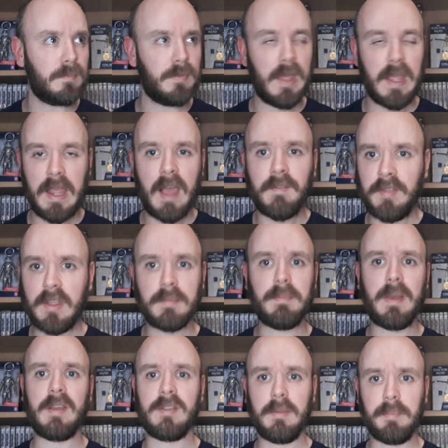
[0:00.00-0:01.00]
have this
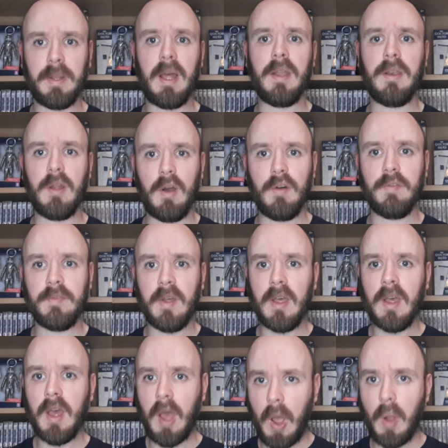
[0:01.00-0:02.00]
master plan of
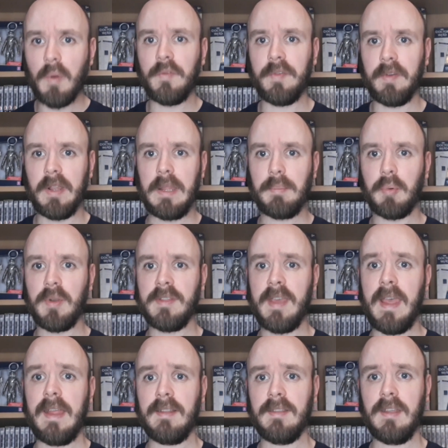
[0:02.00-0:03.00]
hopefully
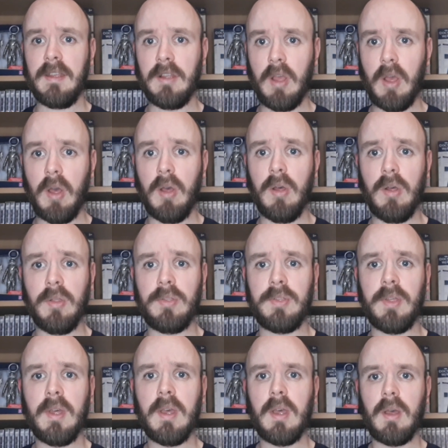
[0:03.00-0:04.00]
protecting
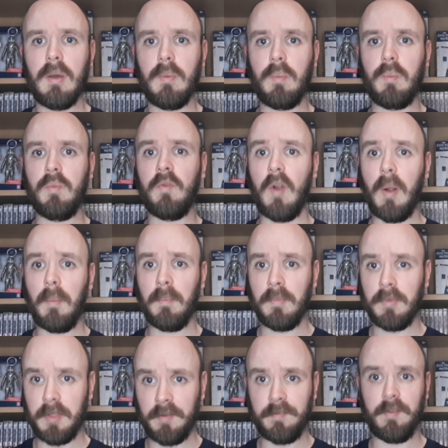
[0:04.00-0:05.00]
Earth from
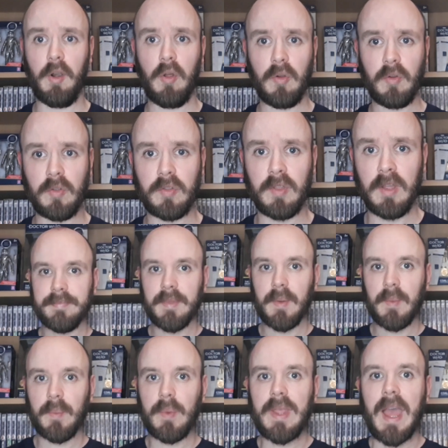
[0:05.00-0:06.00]
the Flux.
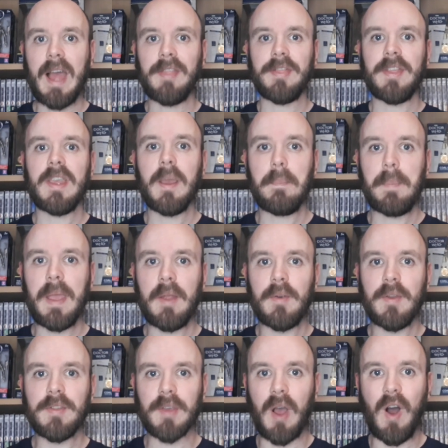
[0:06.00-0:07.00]
We had the
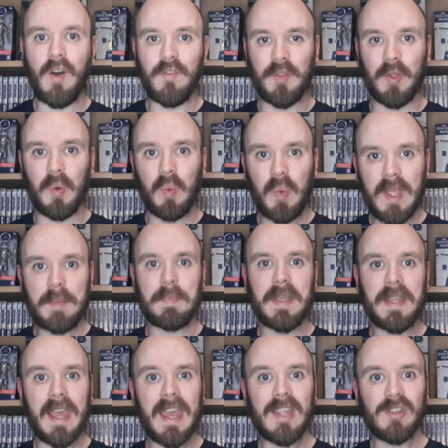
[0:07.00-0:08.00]
appearance of the
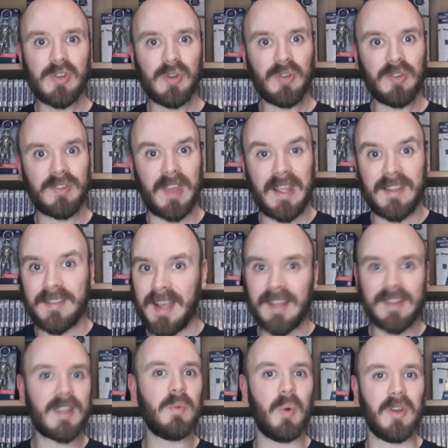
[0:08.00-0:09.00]
Weeping Angels,
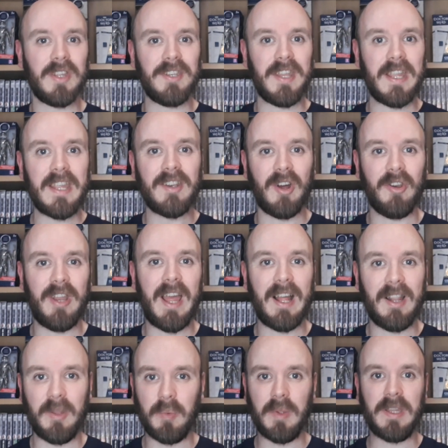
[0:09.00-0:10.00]
exactly what you need on a
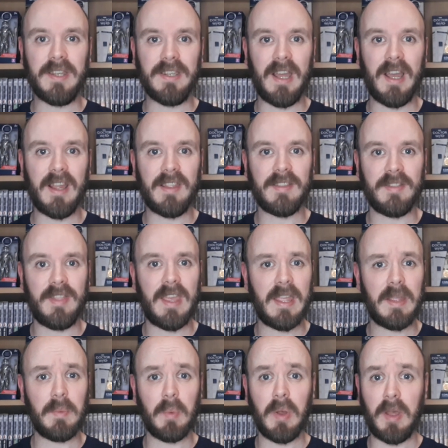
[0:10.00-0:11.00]
Halloween night.
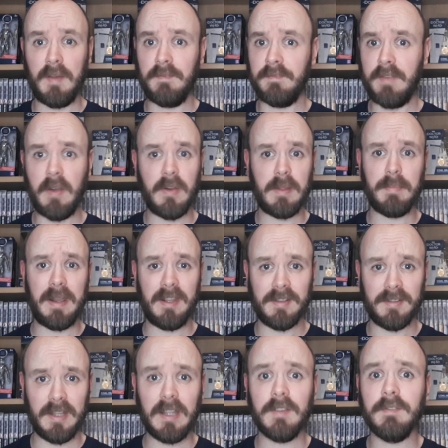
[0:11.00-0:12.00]
They were very
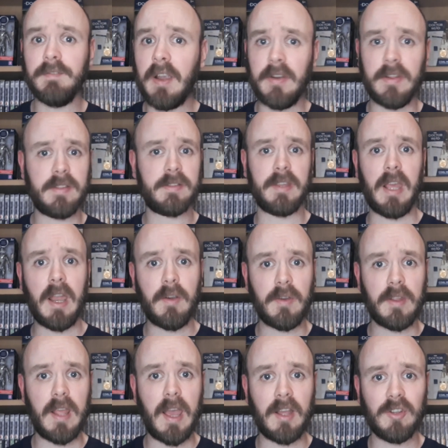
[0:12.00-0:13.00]
menacing and very
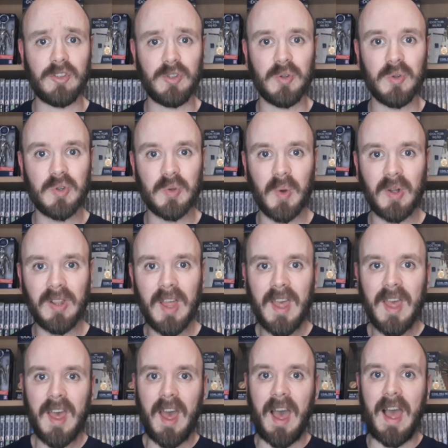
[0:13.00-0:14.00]
scary as usual.
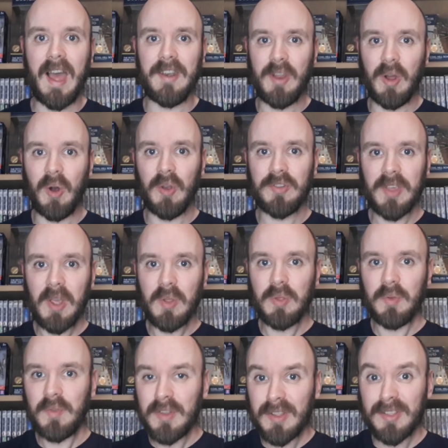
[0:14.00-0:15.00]
And also
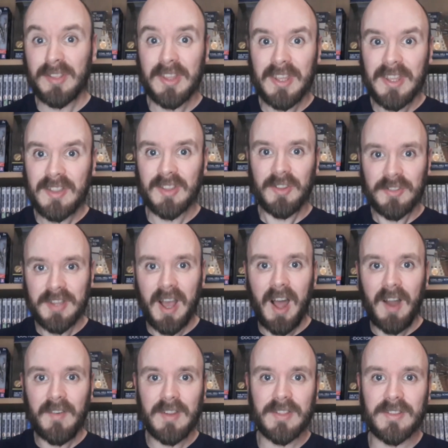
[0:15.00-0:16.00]
the
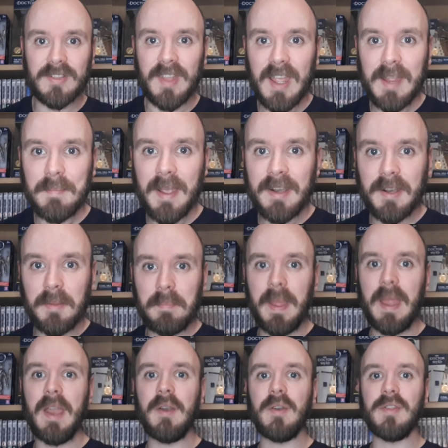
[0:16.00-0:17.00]
Sontarans, they made an
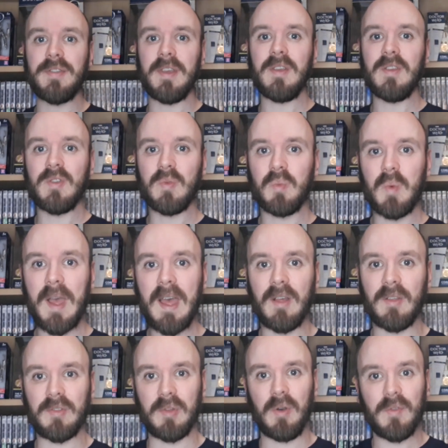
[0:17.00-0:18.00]
appearance as
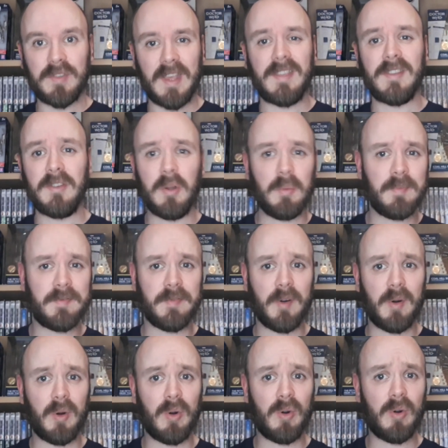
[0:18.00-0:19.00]
well, sort of setting up
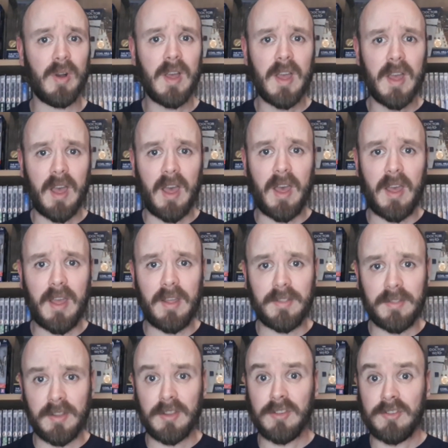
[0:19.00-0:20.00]
for
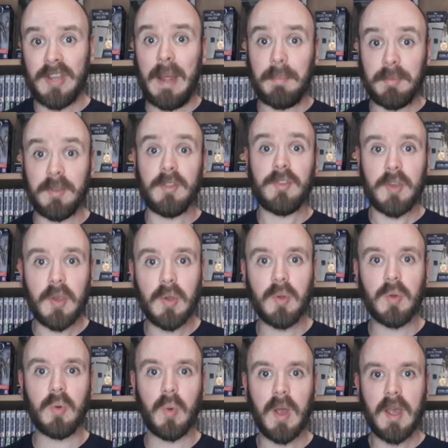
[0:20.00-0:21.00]
the Chapter
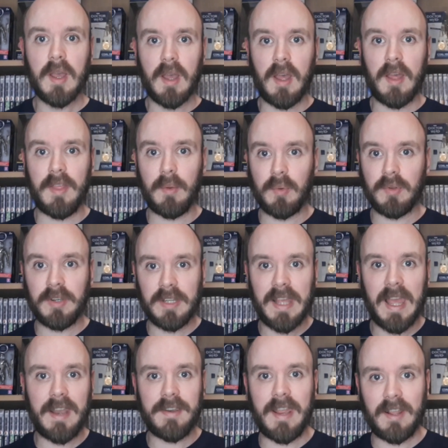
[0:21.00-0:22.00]
2 that we're going to
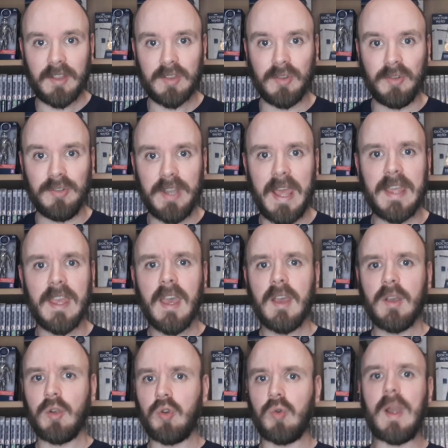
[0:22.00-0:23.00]
get next Sunday.
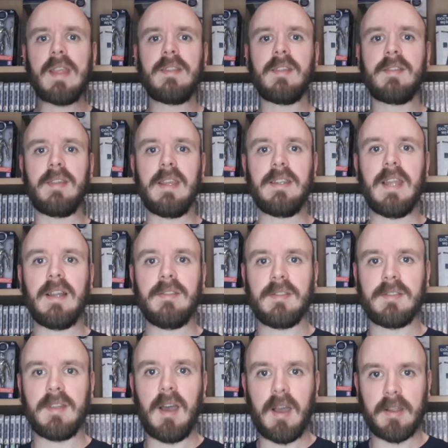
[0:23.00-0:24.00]
Great to see Dan
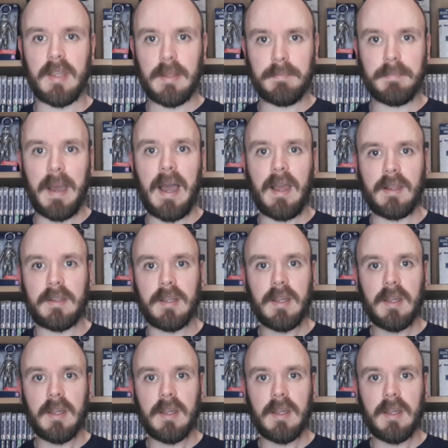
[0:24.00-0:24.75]
Starkey back